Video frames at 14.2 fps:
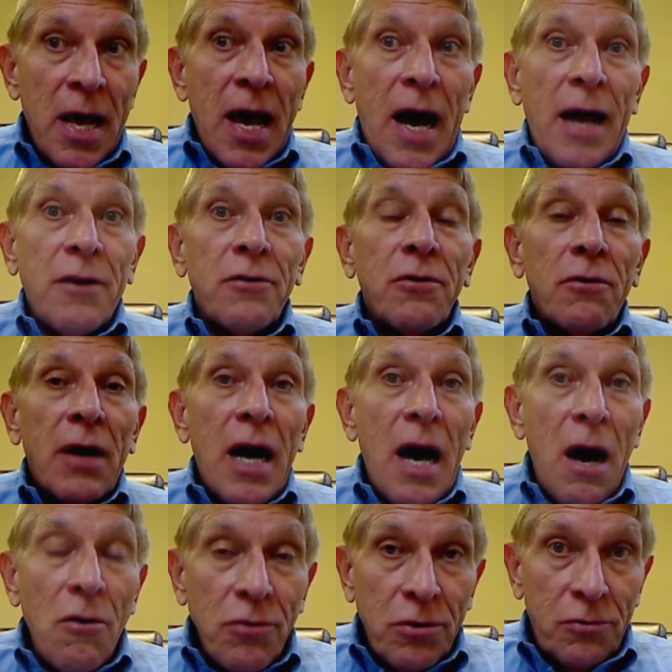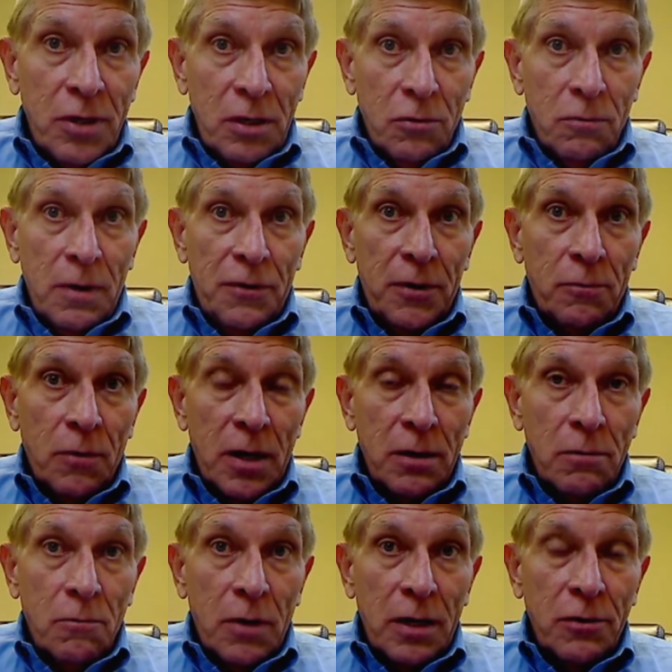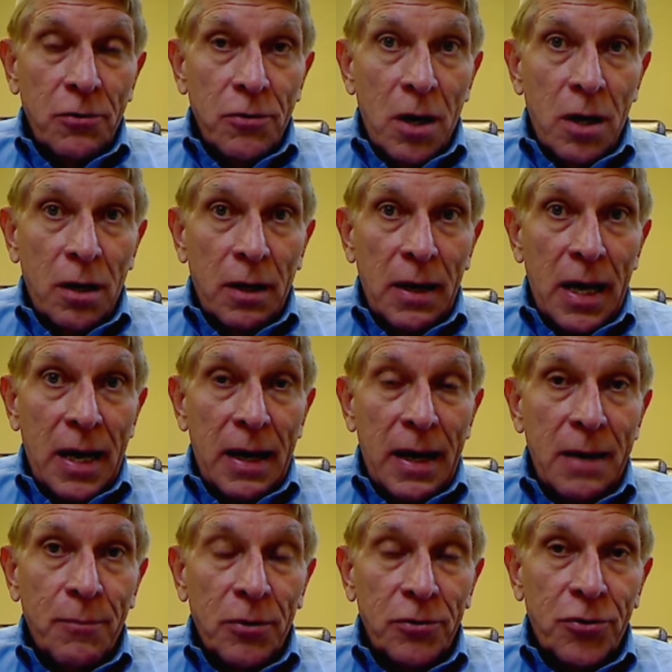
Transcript: I don't know how you deal with it when you're not able